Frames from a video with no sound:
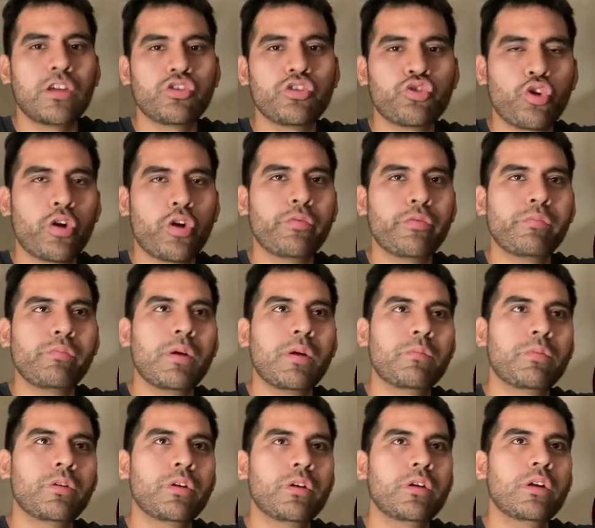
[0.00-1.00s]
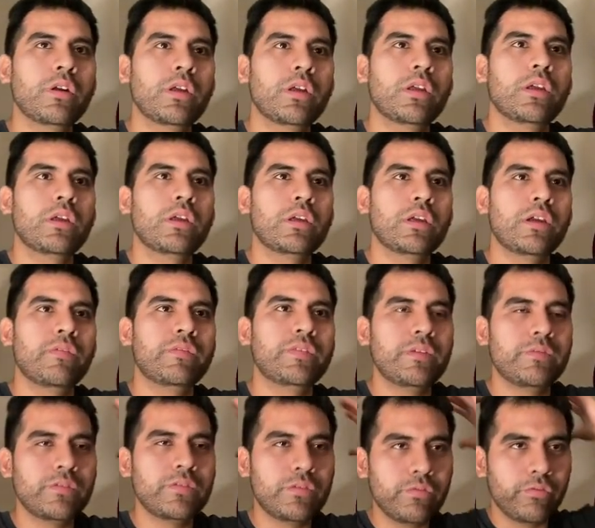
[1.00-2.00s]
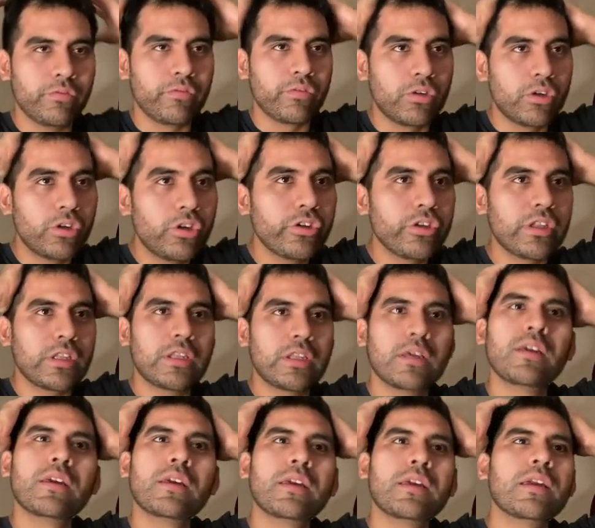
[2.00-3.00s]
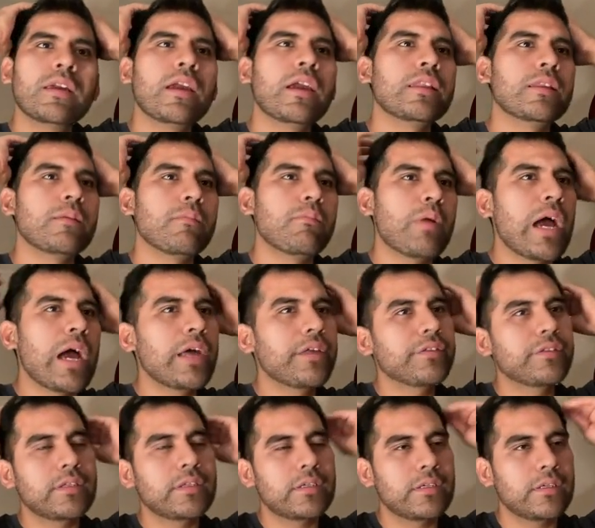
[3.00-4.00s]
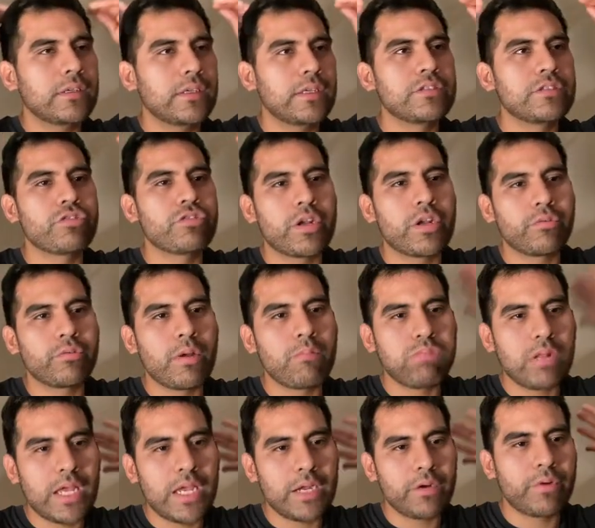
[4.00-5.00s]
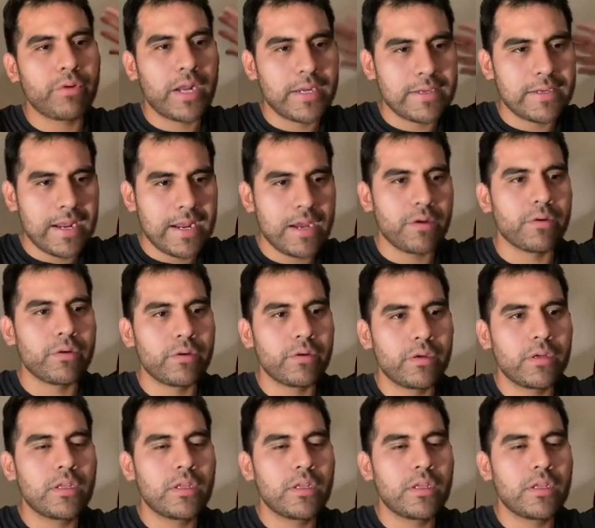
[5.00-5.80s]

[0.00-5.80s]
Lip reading: try to remember everything you've learned in the past and try to apply it right now,